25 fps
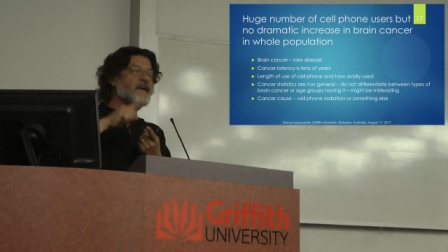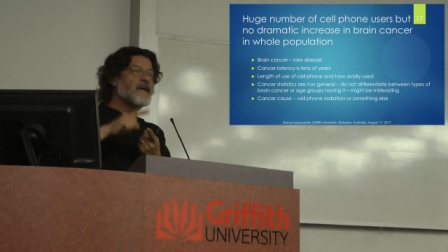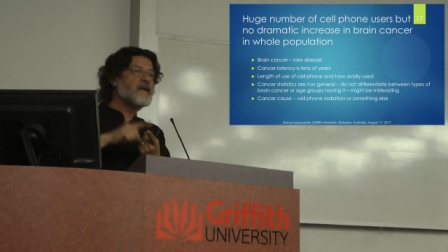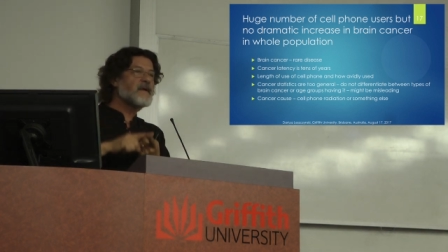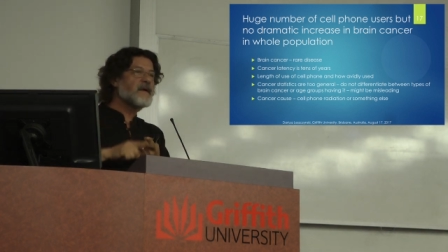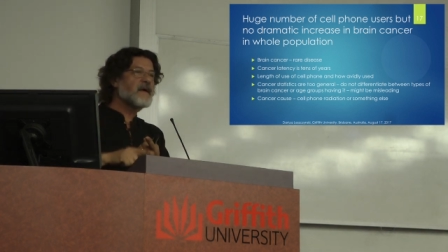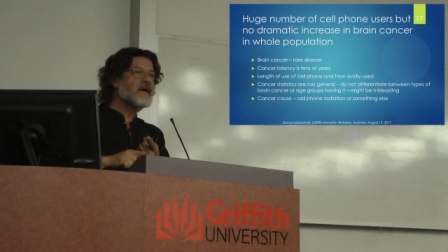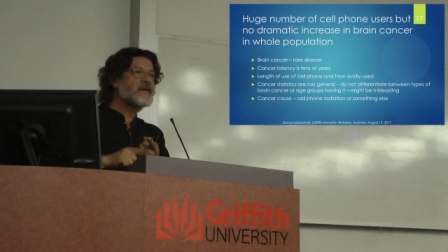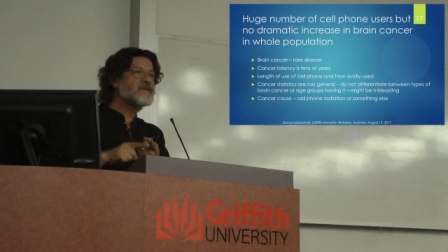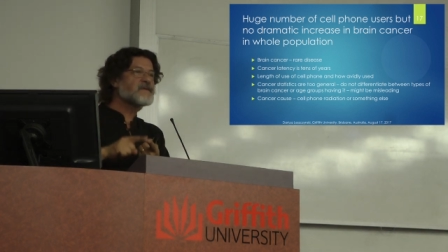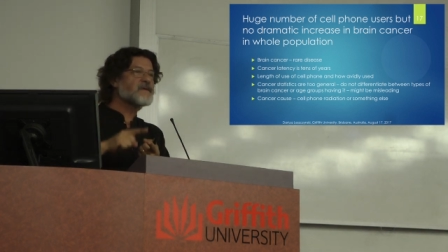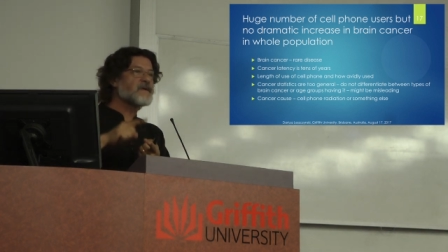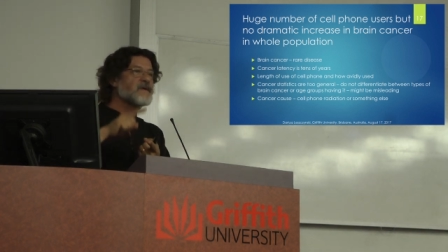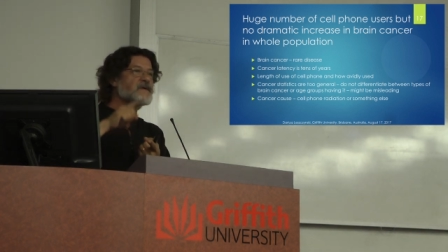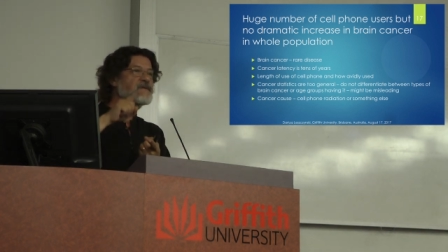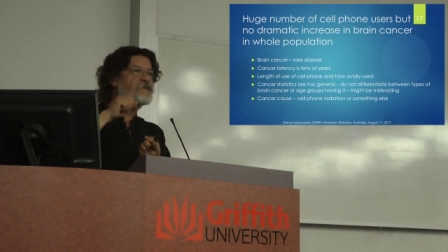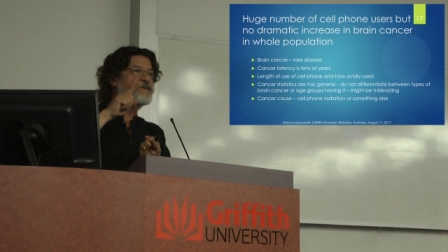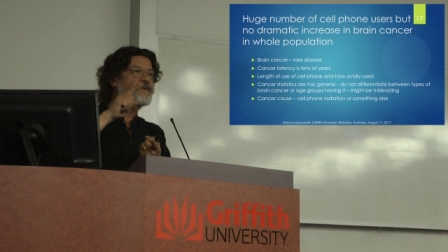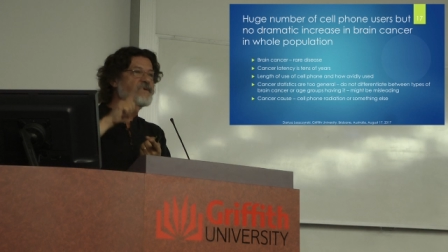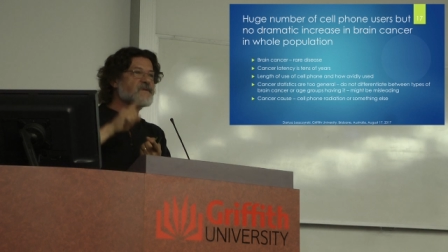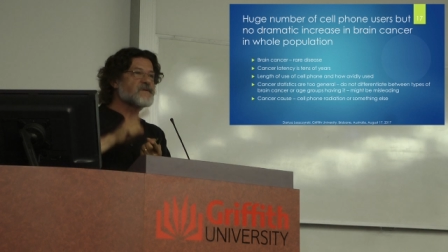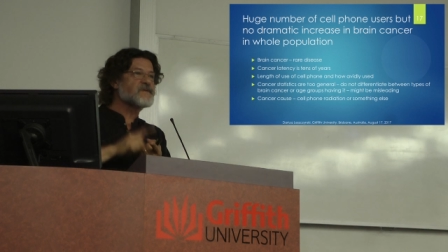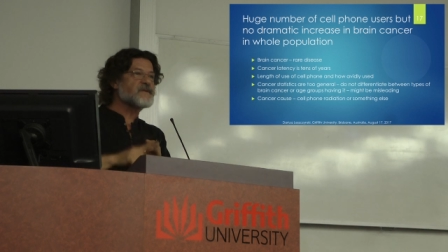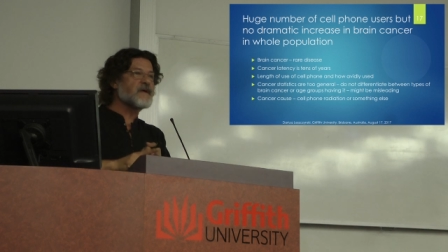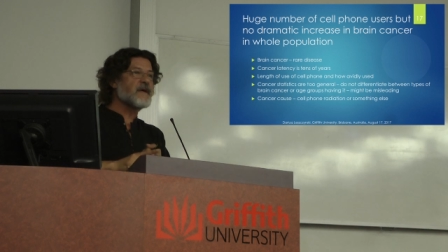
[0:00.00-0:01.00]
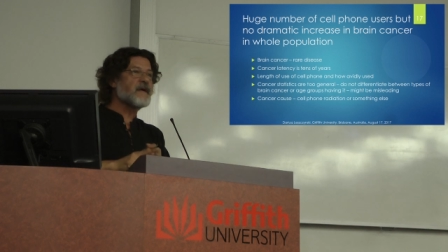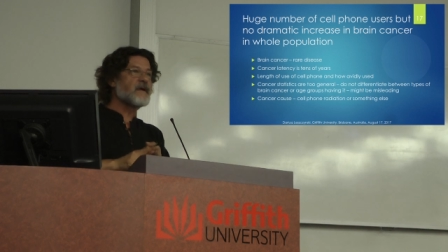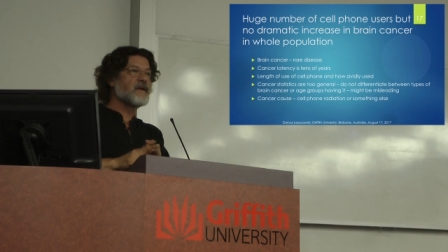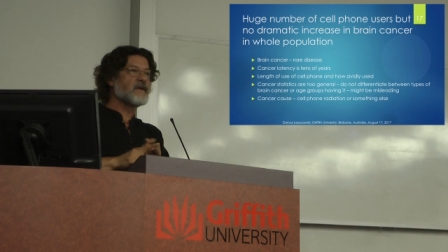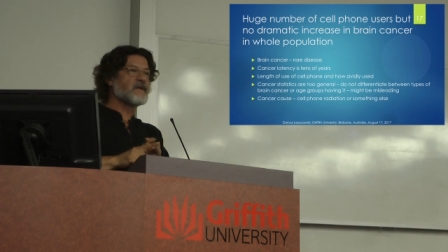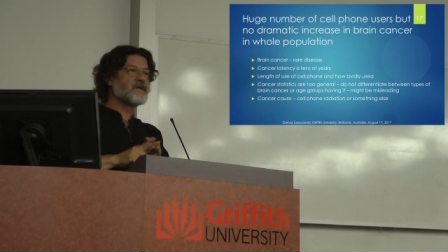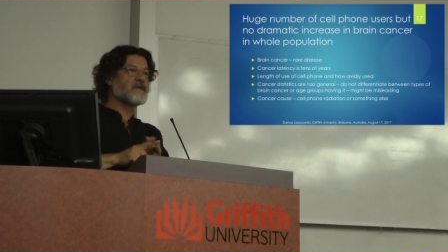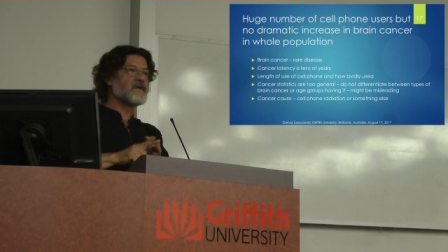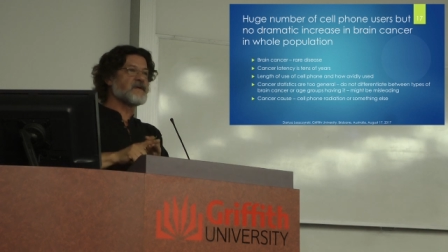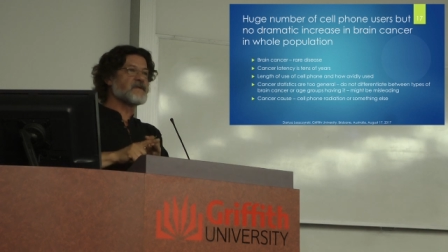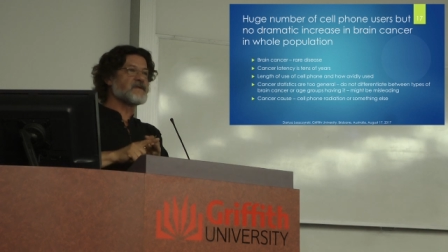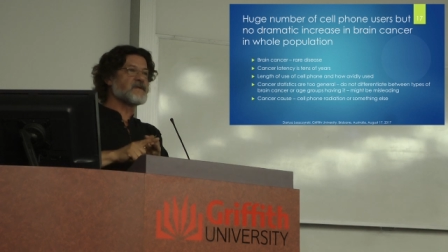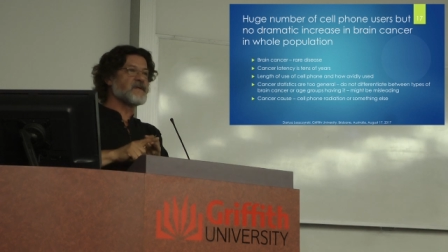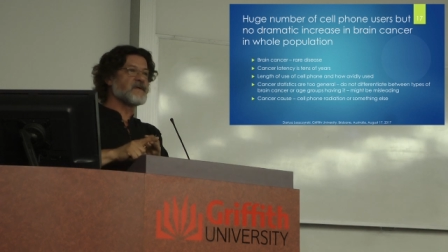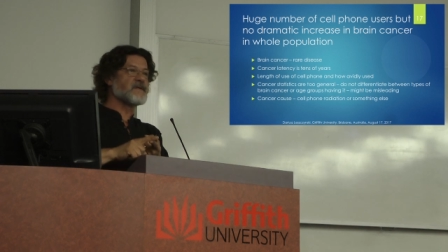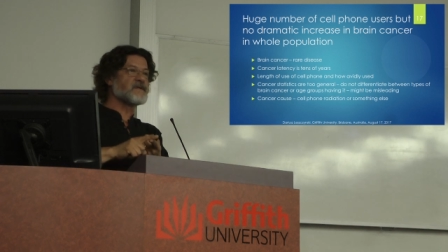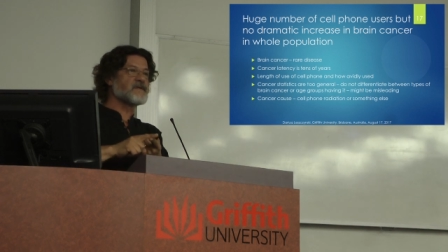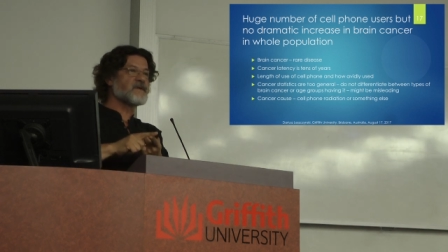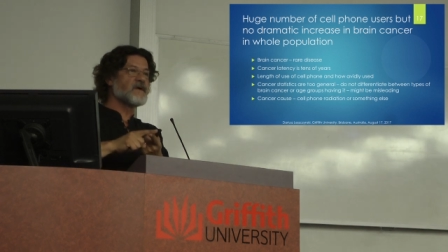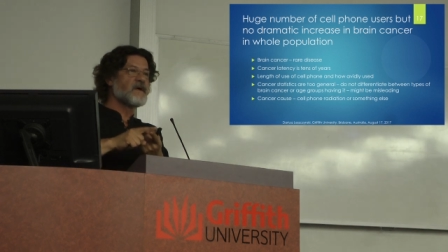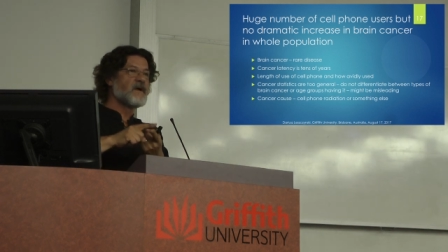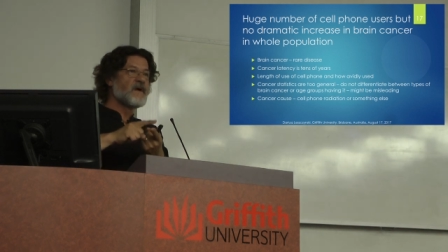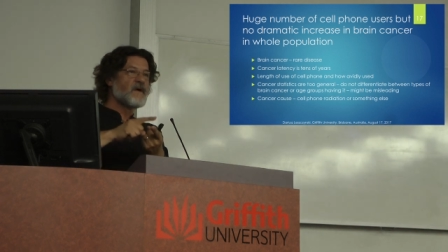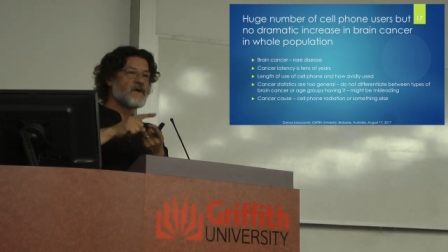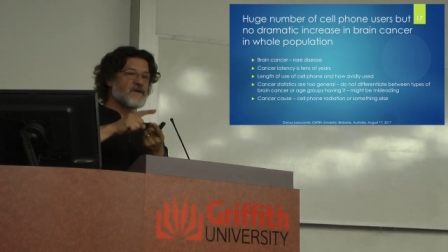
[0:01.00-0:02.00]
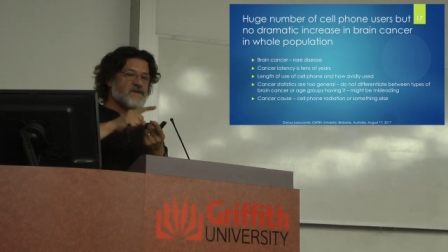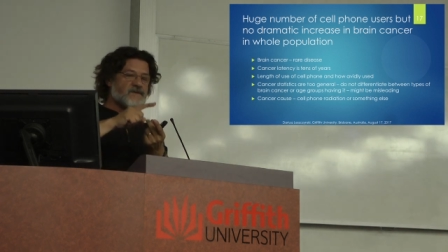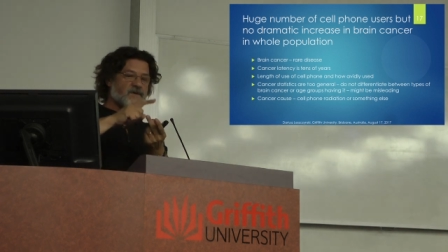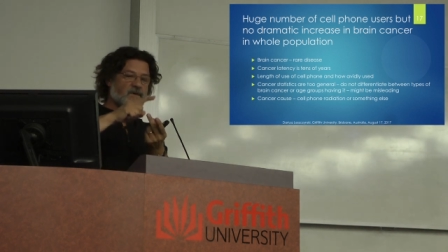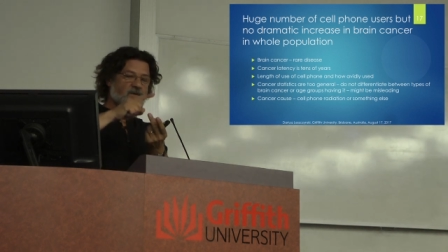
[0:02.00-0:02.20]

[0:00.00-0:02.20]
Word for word: Brain cancer is not single disease.